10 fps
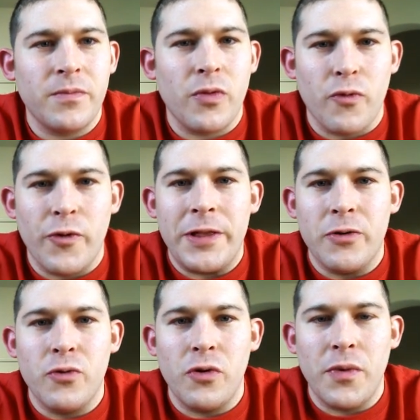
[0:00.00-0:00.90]
read the
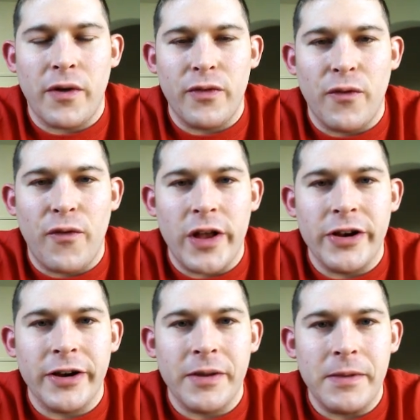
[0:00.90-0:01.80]
rule book for the Fed
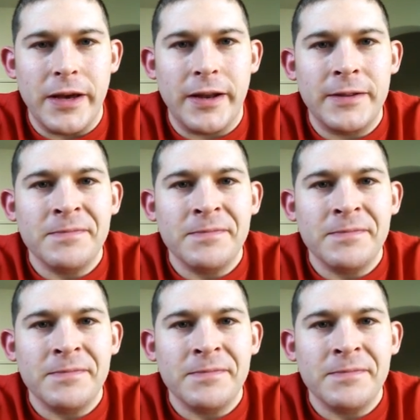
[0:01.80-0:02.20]
you're going to be in.